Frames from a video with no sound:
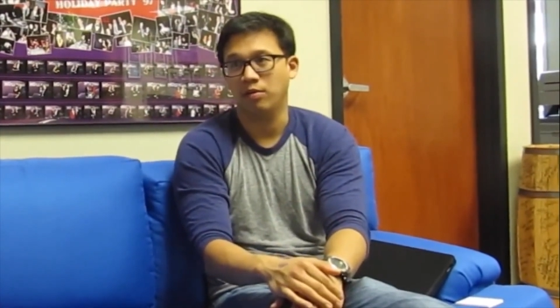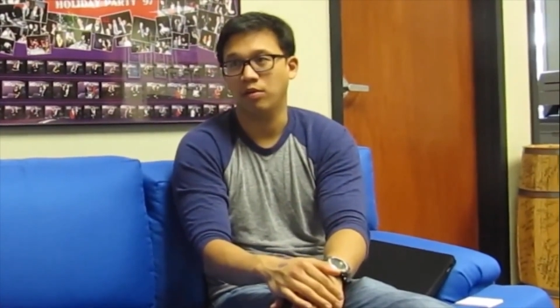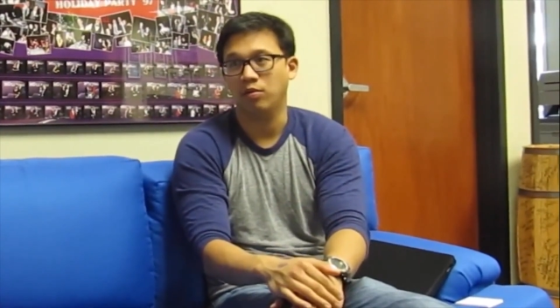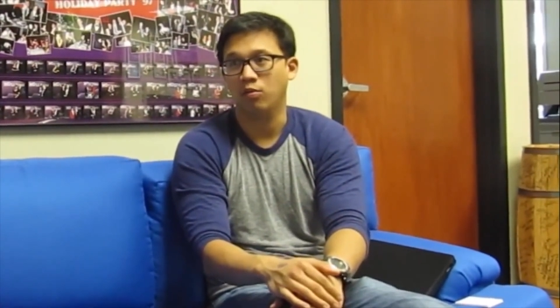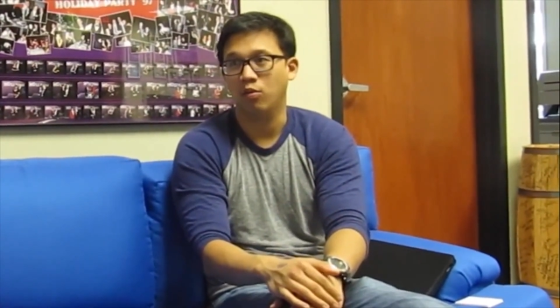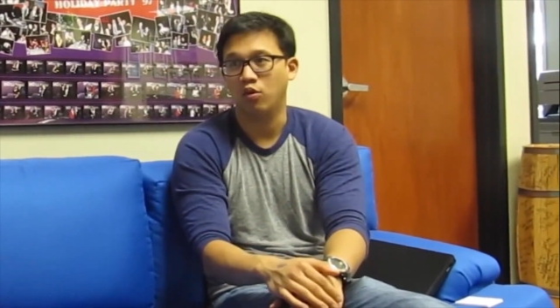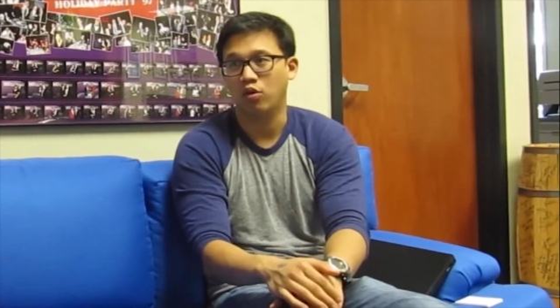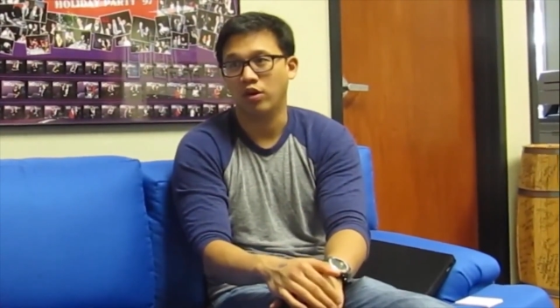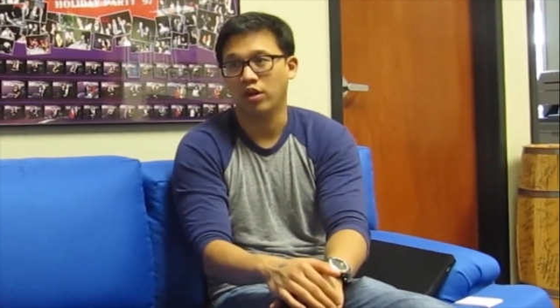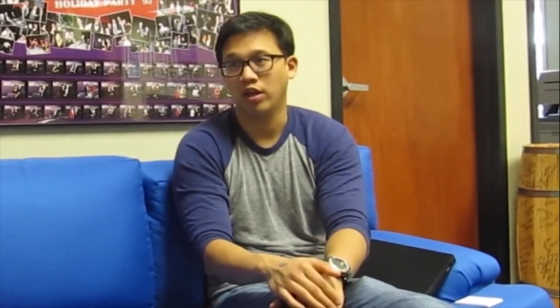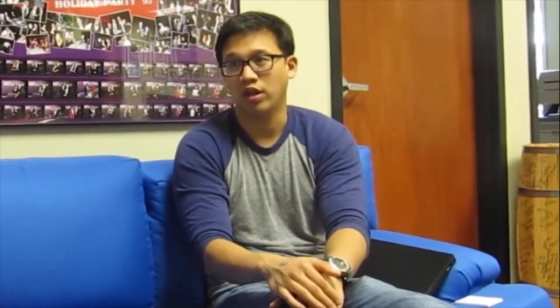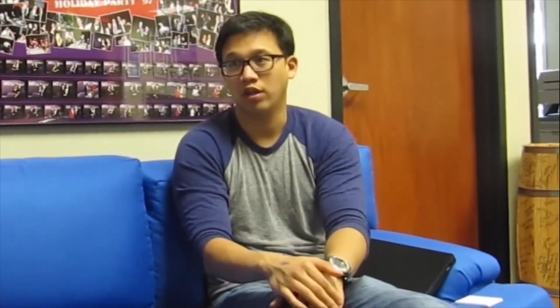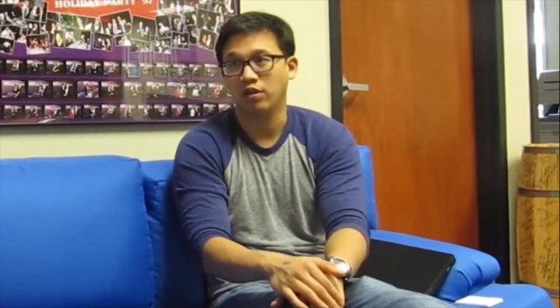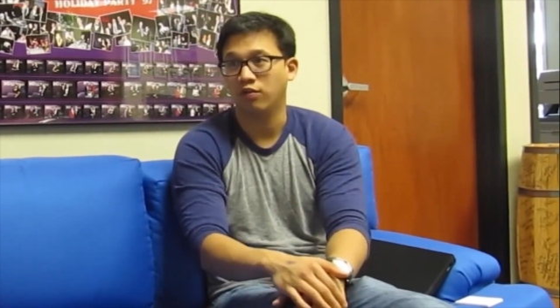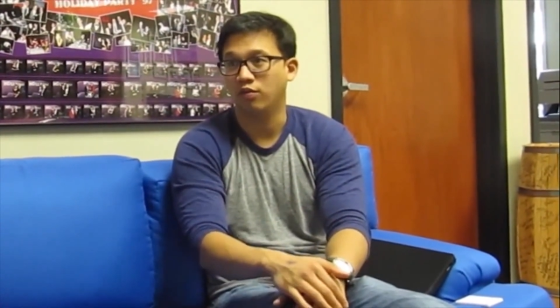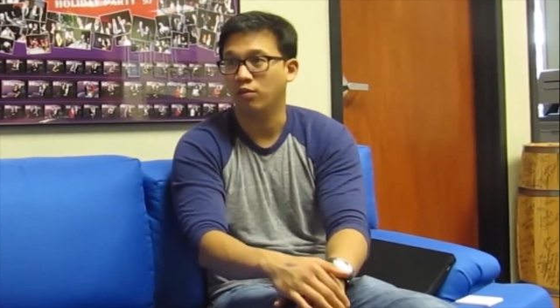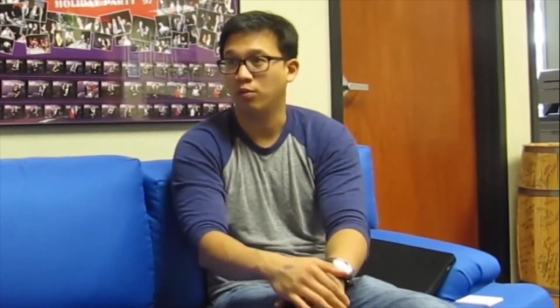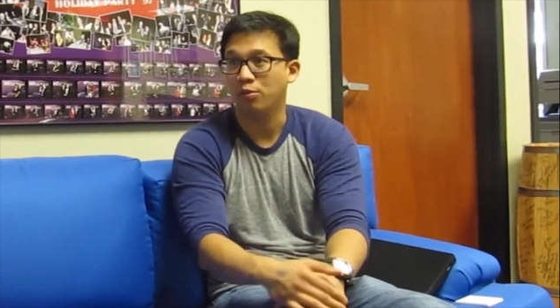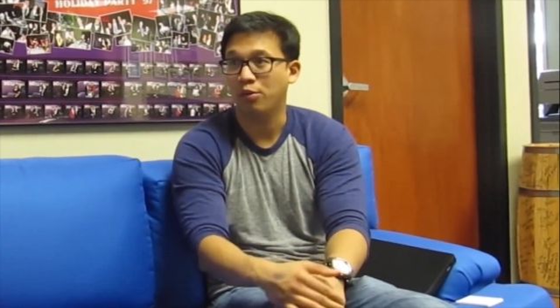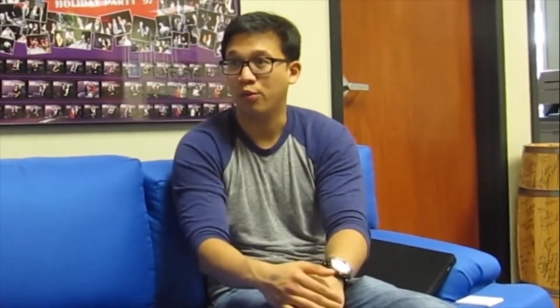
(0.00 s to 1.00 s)
in the morning and
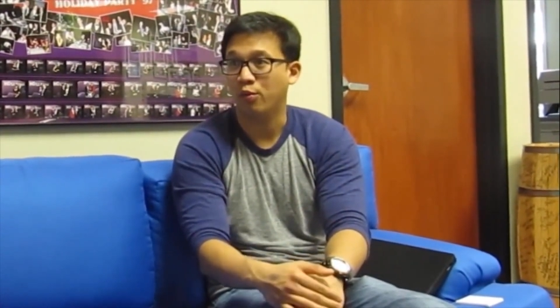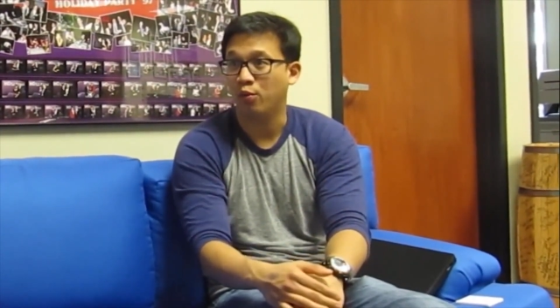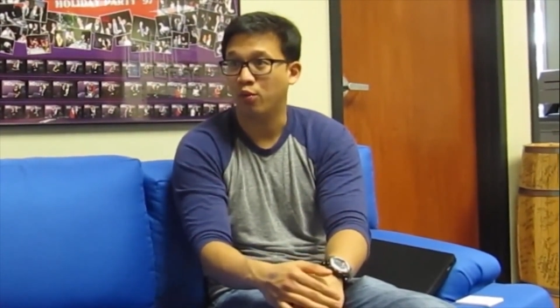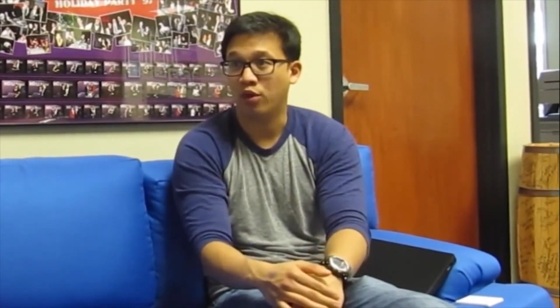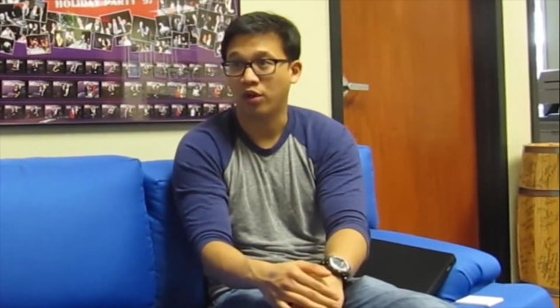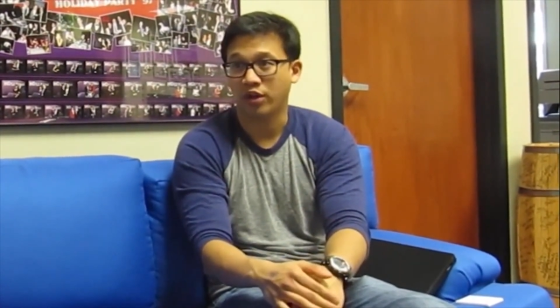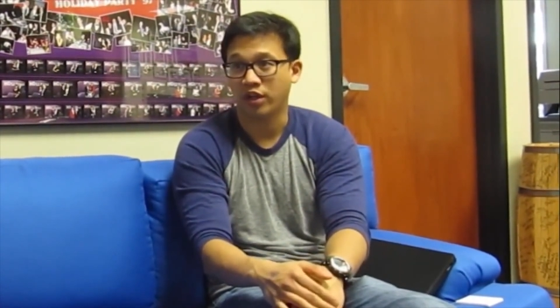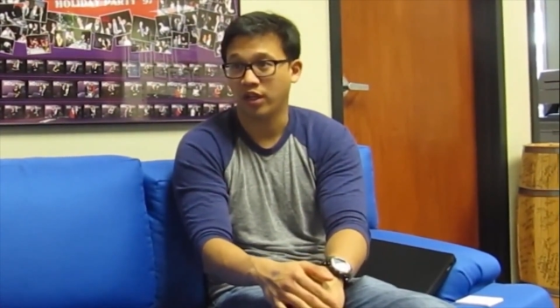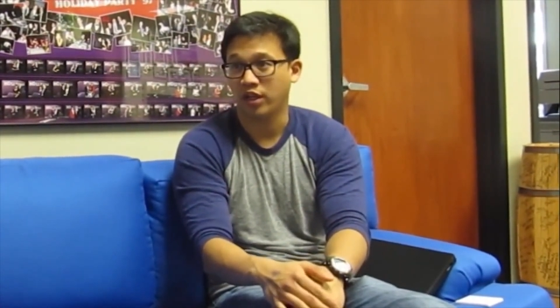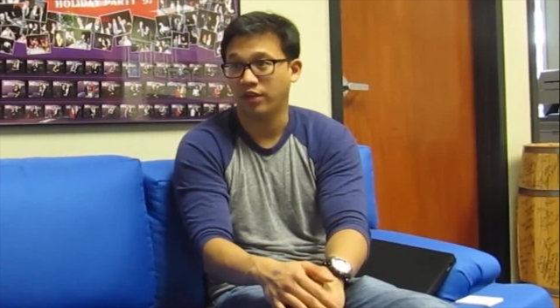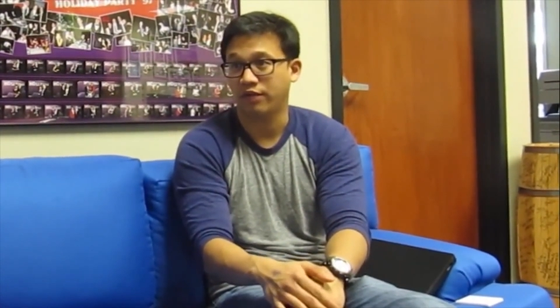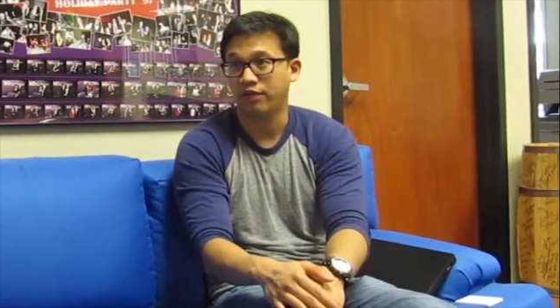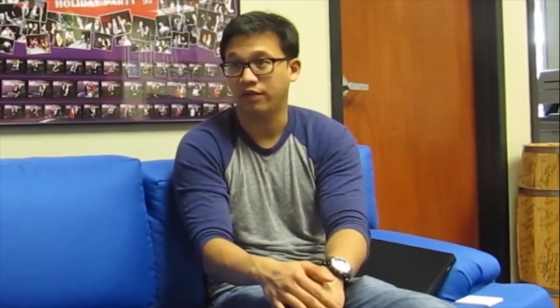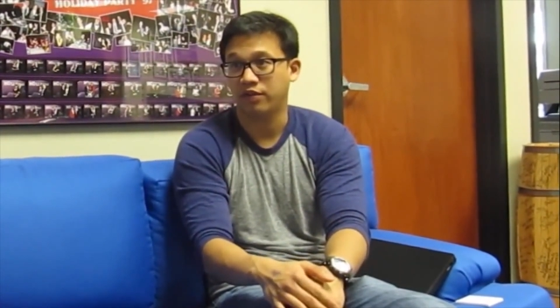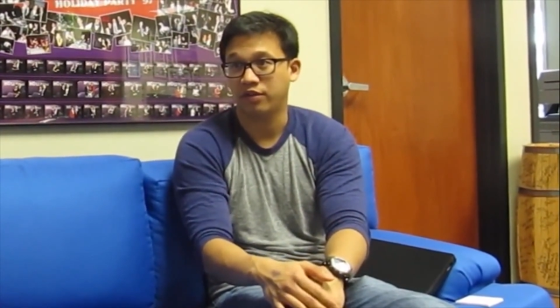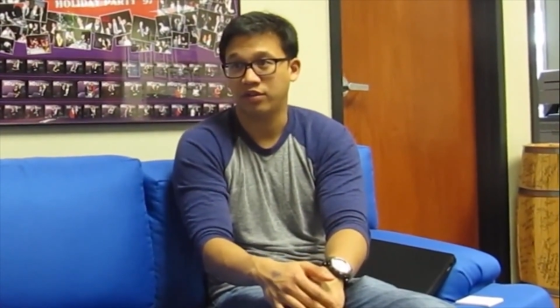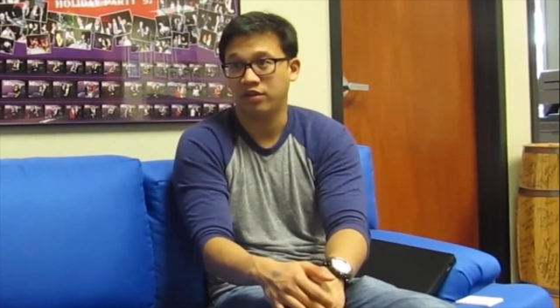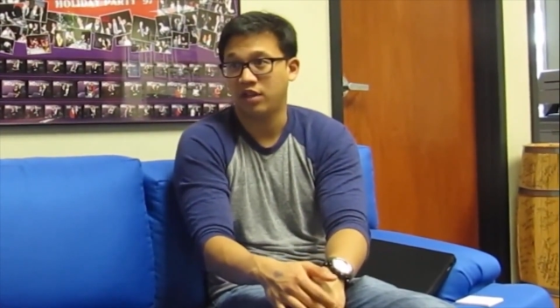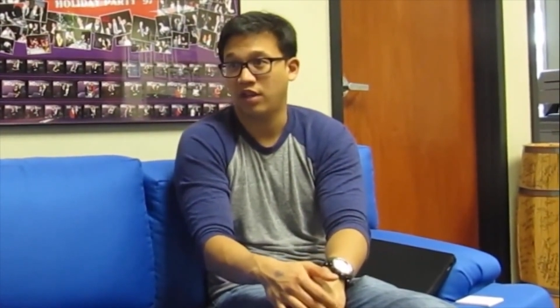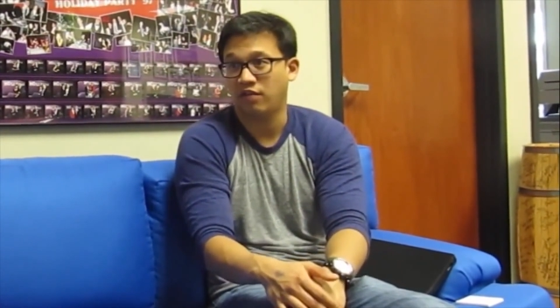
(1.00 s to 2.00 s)
if you've been working
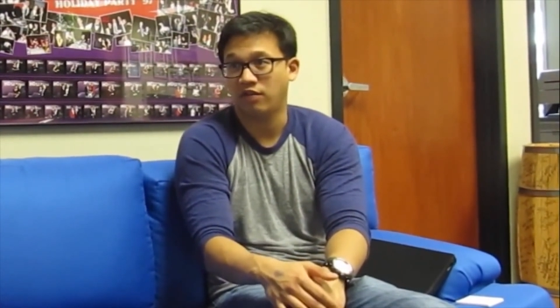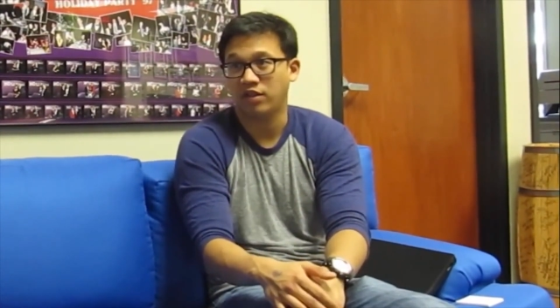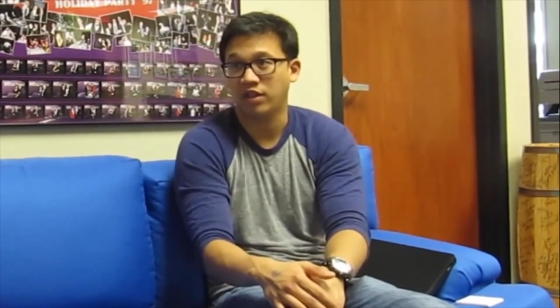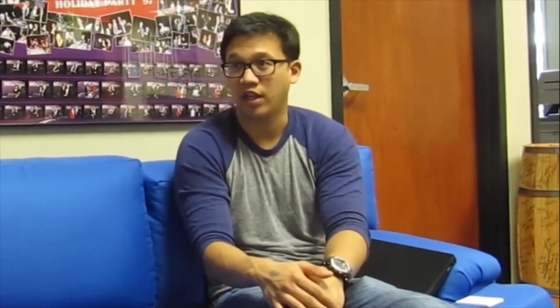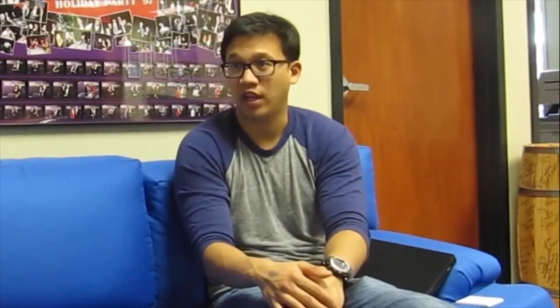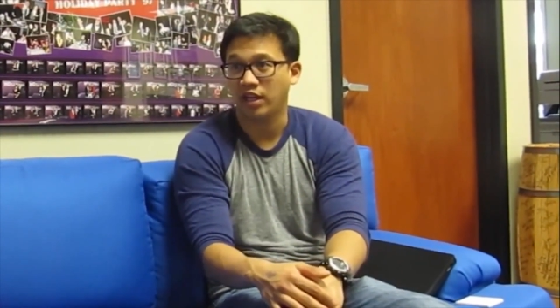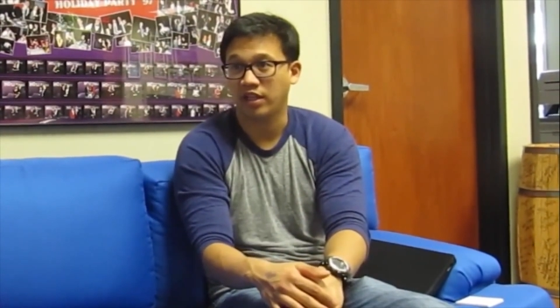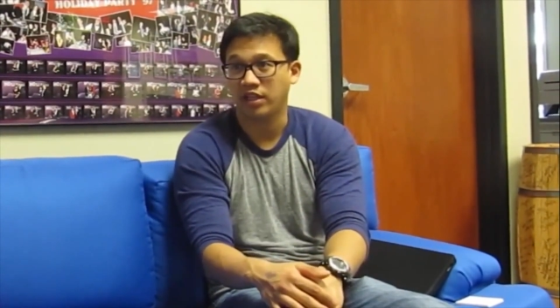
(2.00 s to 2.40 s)
for 17,